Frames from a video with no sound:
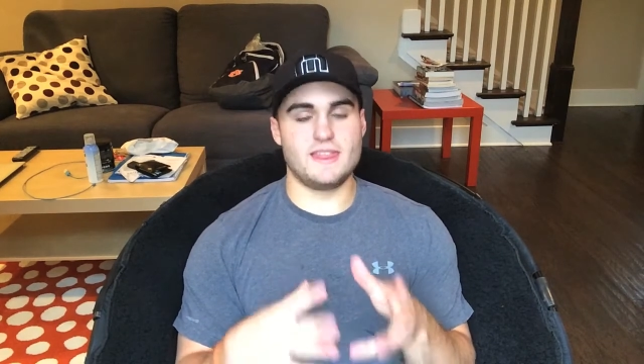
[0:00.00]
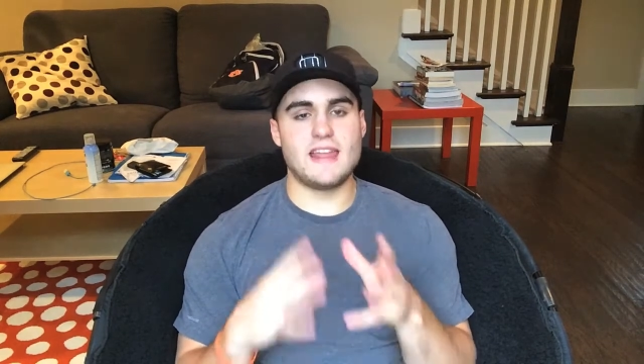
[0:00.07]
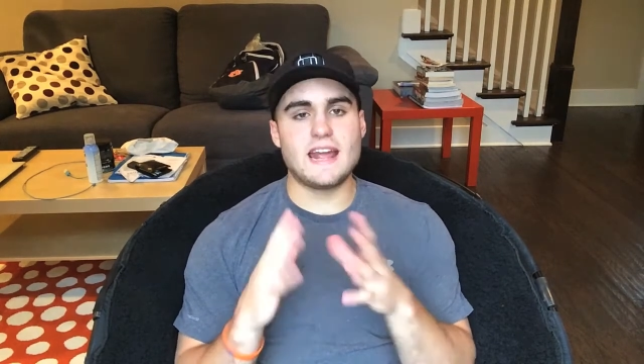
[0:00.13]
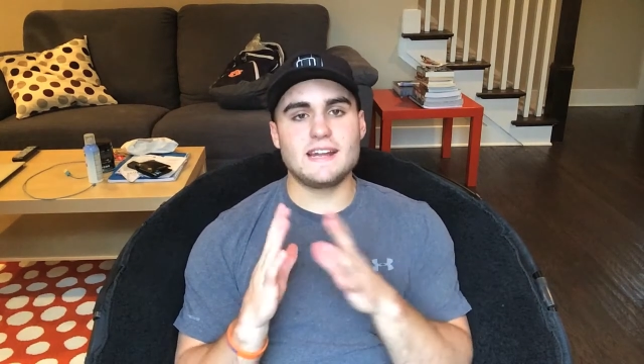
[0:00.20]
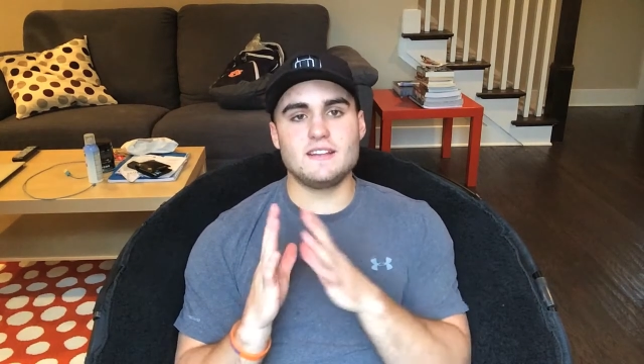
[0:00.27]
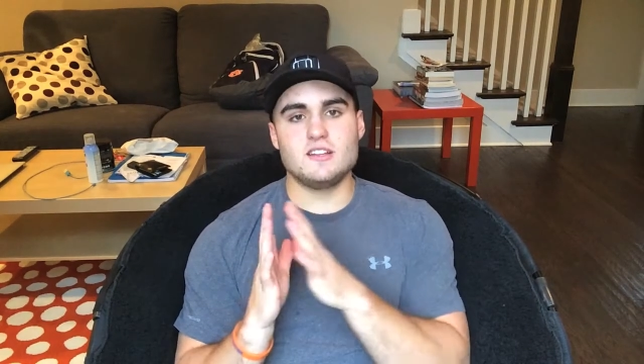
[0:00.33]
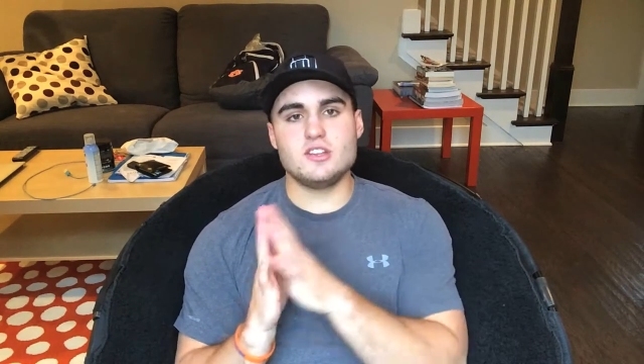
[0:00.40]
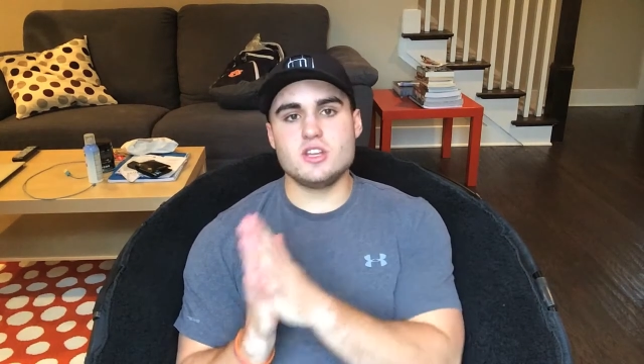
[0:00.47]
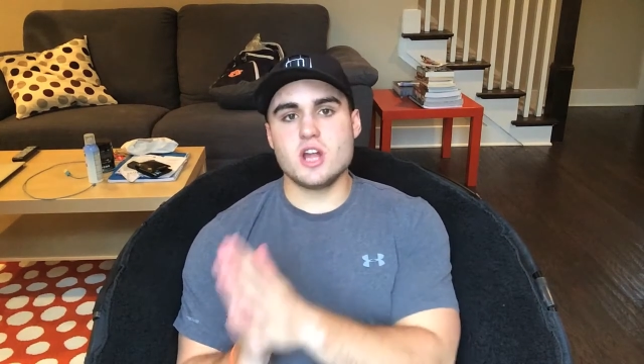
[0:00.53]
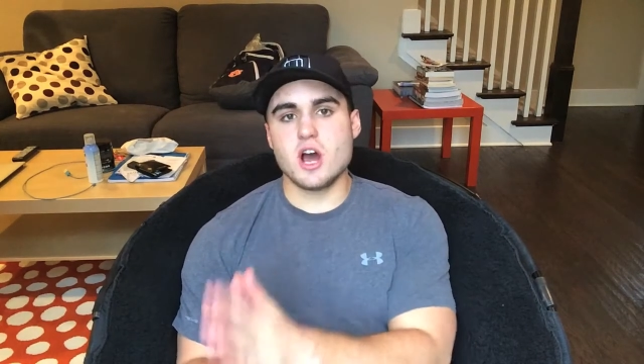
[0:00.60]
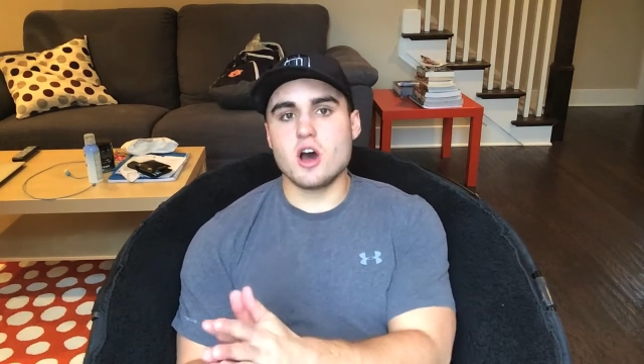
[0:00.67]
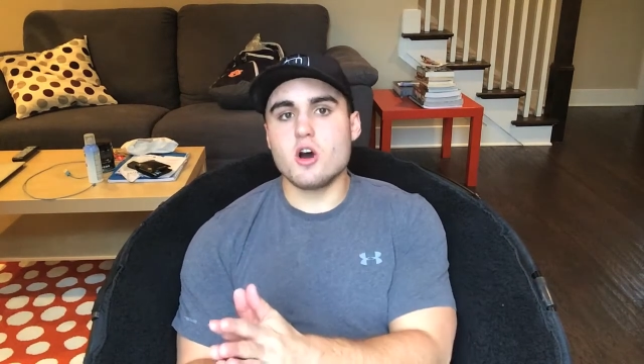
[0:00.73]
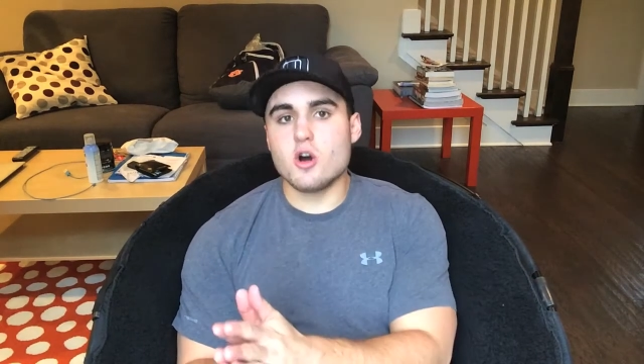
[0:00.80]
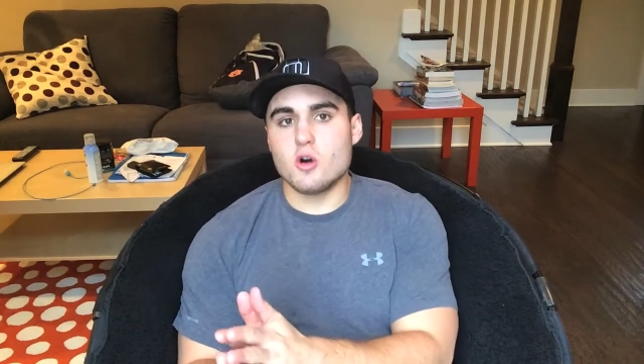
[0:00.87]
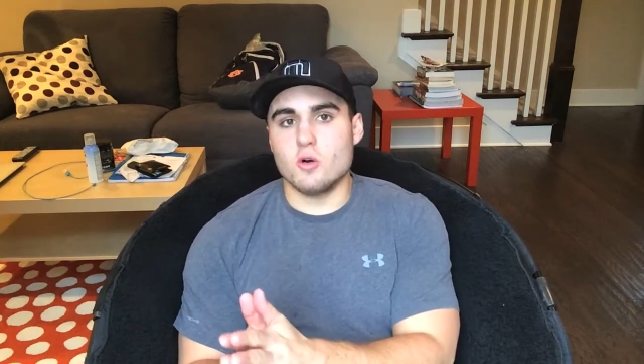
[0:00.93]
They
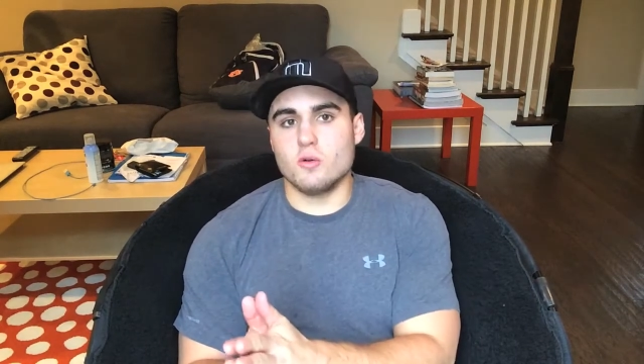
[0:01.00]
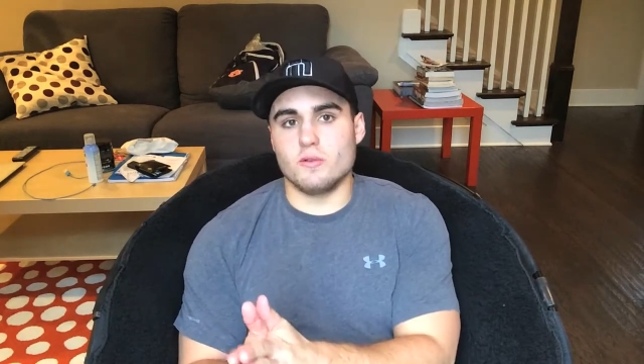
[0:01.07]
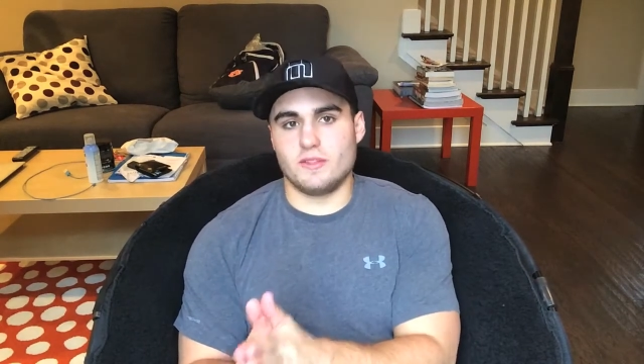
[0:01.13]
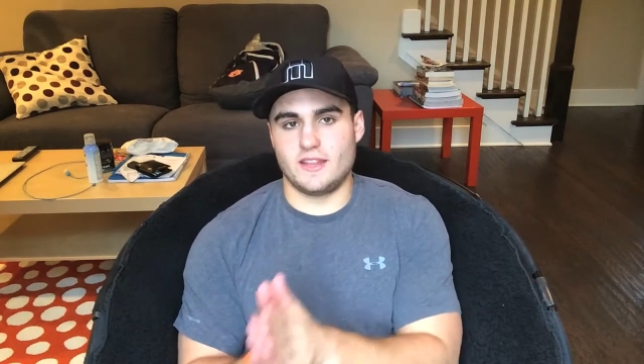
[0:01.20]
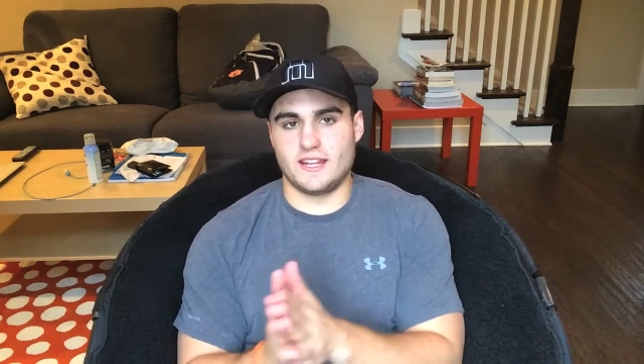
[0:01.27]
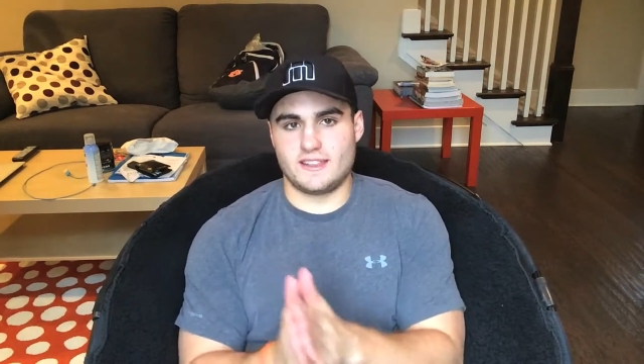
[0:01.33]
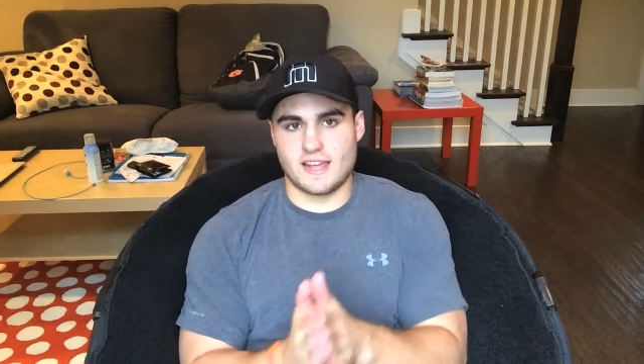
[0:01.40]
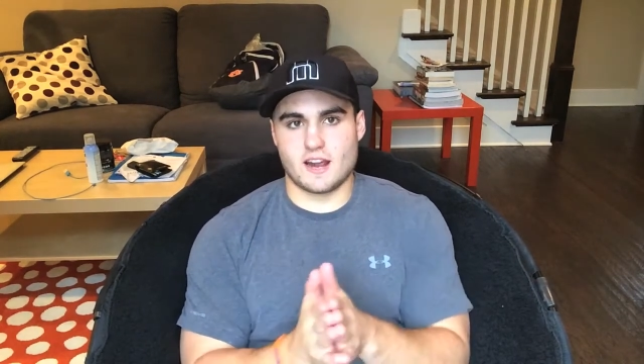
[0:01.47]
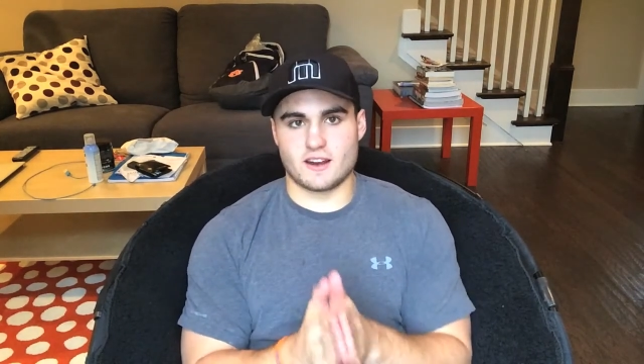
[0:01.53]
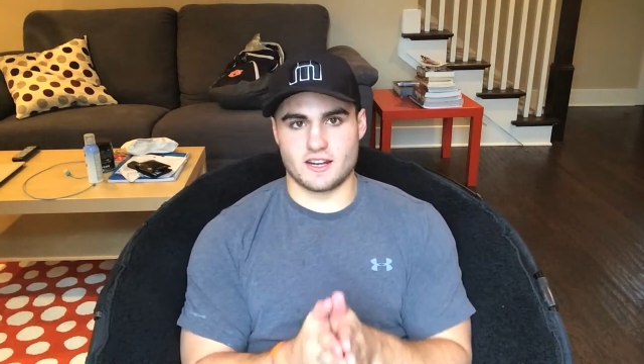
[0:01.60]
know that they're